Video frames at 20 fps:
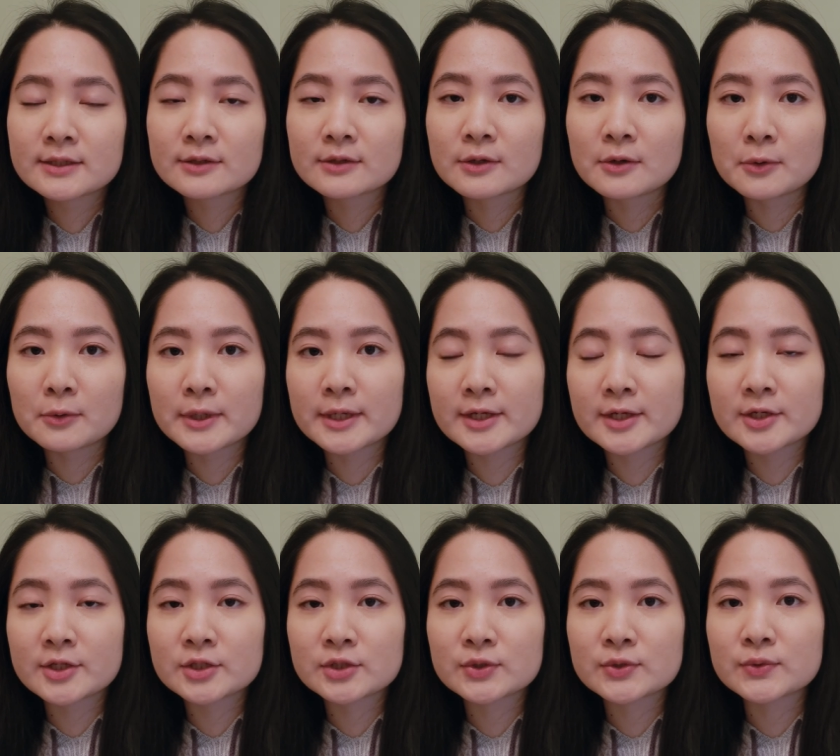going
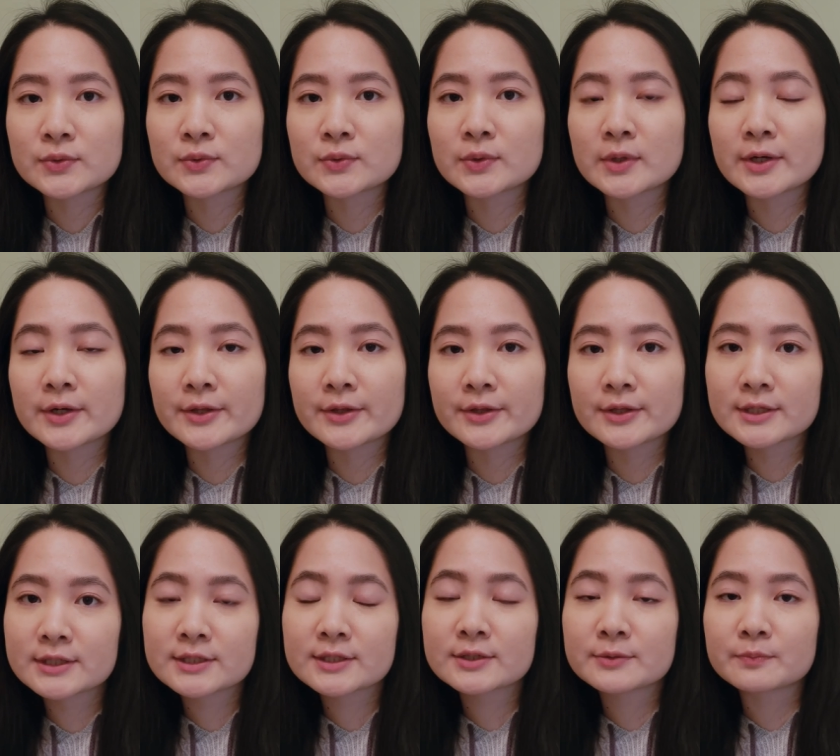into
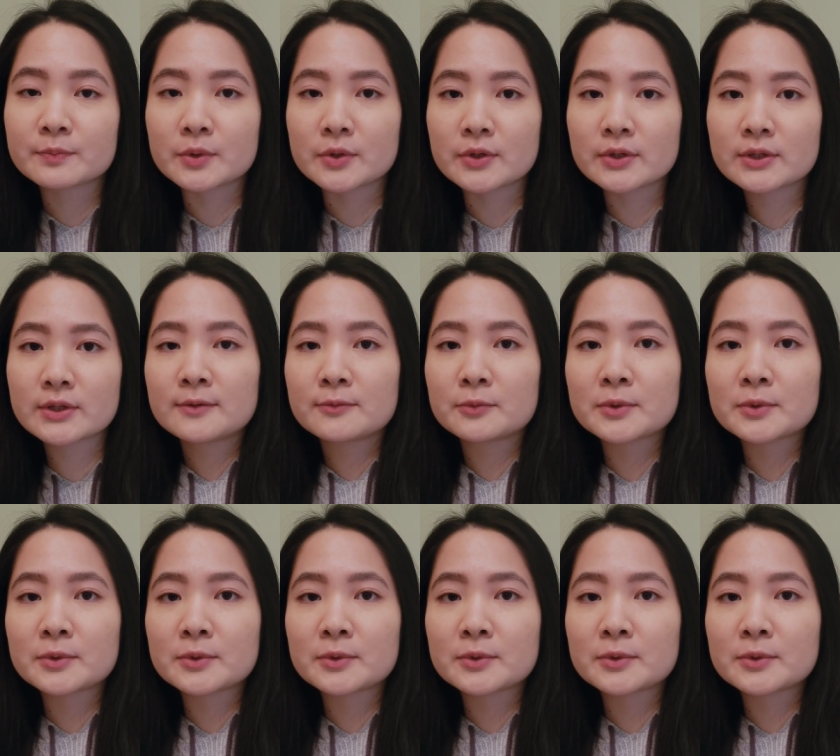this book,